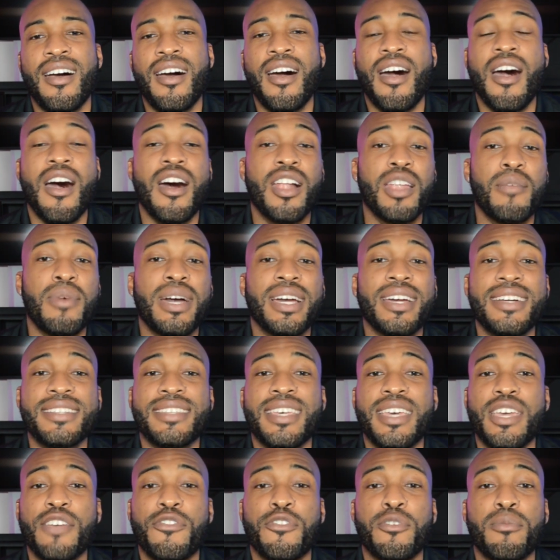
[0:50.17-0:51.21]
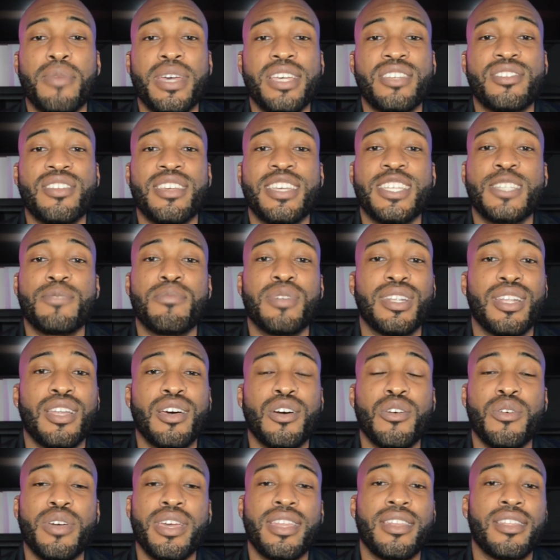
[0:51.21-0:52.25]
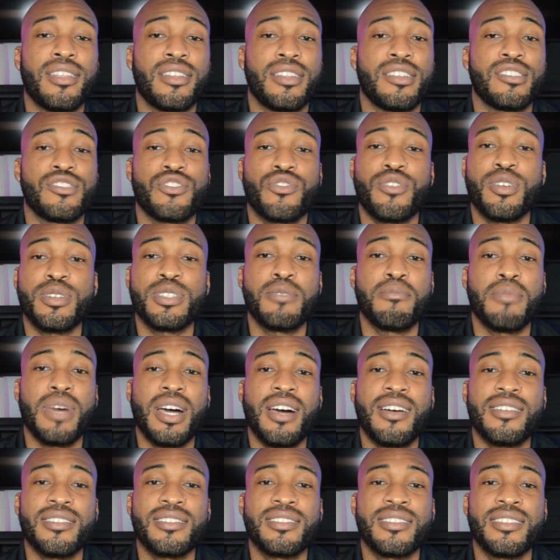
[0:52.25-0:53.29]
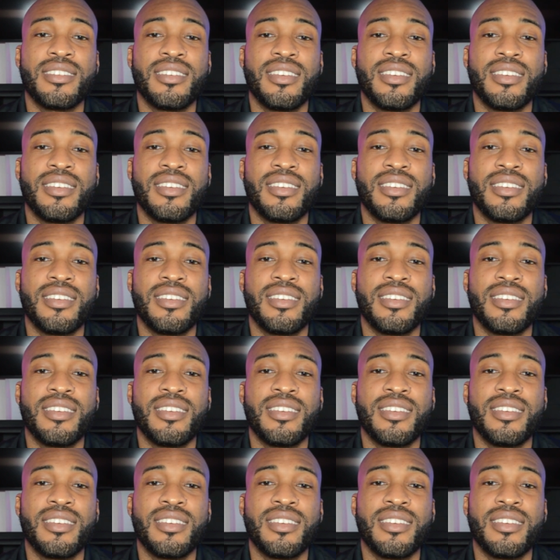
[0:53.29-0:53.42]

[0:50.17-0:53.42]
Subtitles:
All of my contact information is below in the description box,